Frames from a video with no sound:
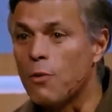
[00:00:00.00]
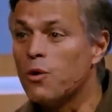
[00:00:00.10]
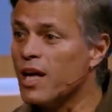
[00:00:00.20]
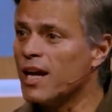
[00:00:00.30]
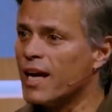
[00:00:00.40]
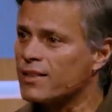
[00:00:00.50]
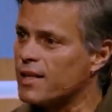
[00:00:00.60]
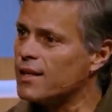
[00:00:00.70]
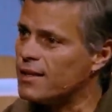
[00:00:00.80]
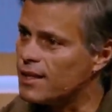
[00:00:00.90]
we
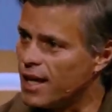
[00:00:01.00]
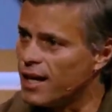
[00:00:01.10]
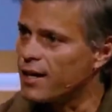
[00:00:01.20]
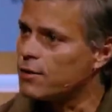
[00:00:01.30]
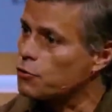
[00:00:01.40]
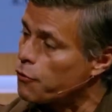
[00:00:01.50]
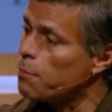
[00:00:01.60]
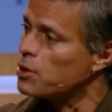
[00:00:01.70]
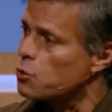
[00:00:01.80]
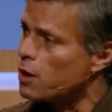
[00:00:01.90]
elected the delegates
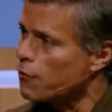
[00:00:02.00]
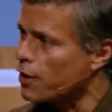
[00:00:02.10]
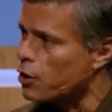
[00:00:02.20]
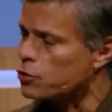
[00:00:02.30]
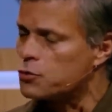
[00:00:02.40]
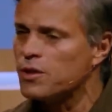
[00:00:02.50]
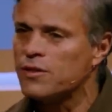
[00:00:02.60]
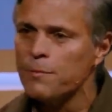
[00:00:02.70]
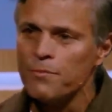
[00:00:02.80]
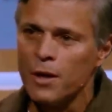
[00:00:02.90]
from each one of the countries.